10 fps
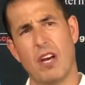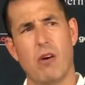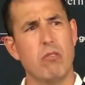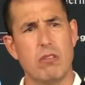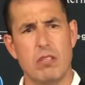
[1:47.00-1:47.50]

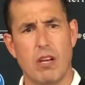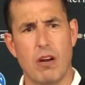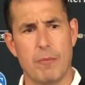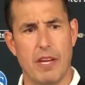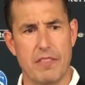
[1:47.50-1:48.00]
No.
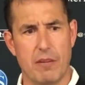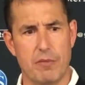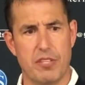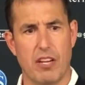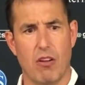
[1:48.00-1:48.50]
I mean, I think
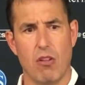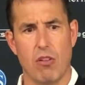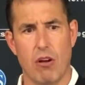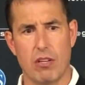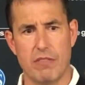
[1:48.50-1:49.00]
we've said all
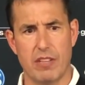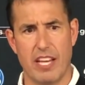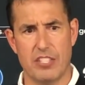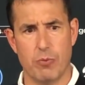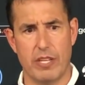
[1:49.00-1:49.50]
along, even
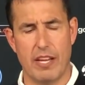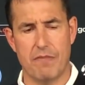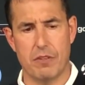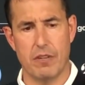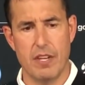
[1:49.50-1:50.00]
last week
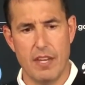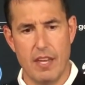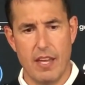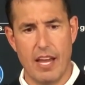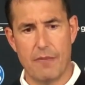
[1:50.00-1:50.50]
after
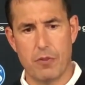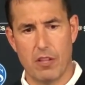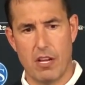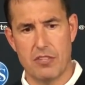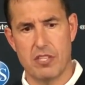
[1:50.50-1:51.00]
the
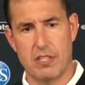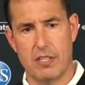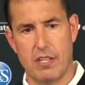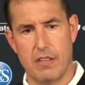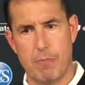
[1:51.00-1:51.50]
loss
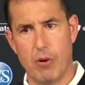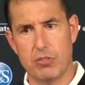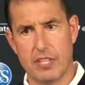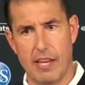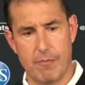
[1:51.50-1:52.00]
in the
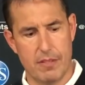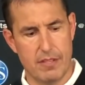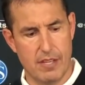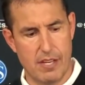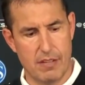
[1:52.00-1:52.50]
post game,
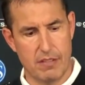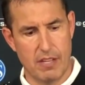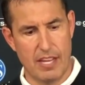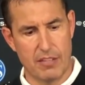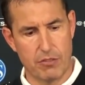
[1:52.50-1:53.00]
that
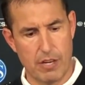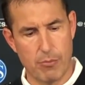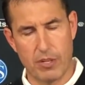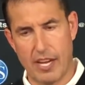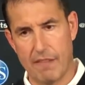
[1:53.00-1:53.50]
had
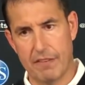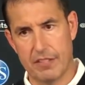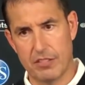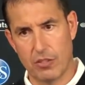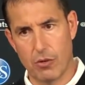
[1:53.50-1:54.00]
incredible
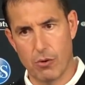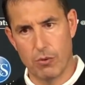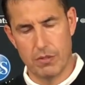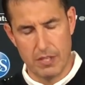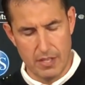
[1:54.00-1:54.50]
confidence in
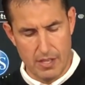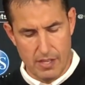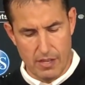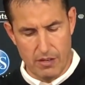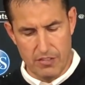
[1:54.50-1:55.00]
Cole.
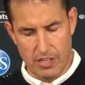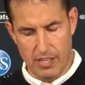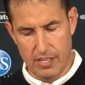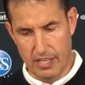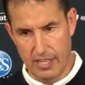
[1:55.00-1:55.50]
And he's a
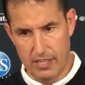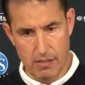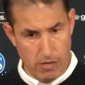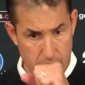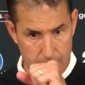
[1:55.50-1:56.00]
young
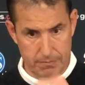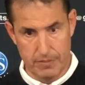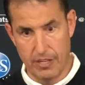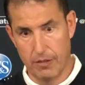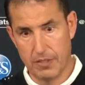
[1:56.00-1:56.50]
kid.
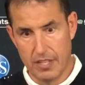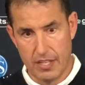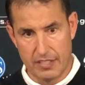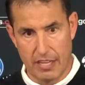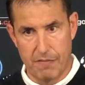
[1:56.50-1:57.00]

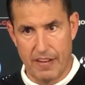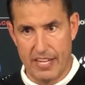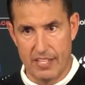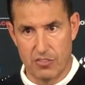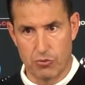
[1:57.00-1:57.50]
Got to
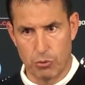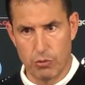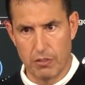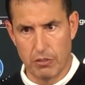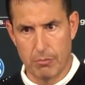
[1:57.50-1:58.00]
find his
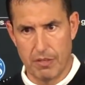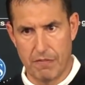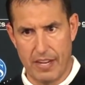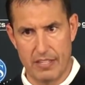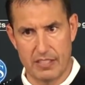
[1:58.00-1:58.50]
groove a little bit,
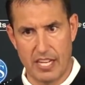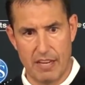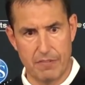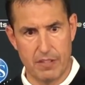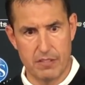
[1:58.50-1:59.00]
find his
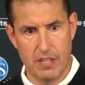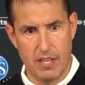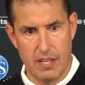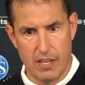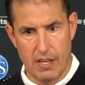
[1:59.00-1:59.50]

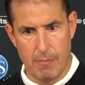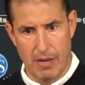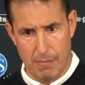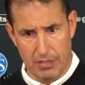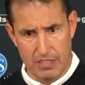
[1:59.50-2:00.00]
confidence.
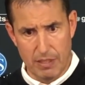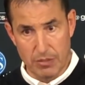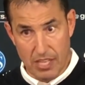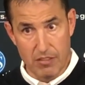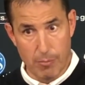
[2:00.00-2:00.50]
But I believe he
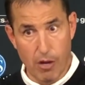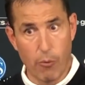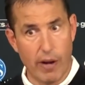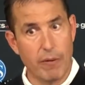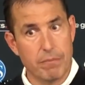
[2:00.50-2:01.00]
was hitting the
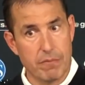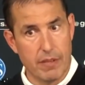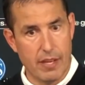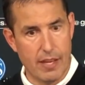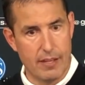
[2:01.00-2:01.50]
ball
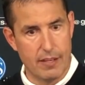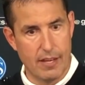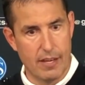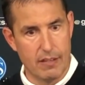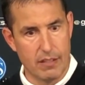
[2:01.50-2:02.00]
well,
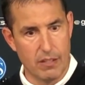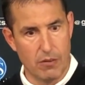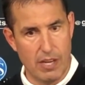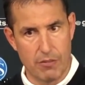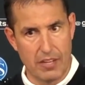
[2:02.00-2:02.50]
and never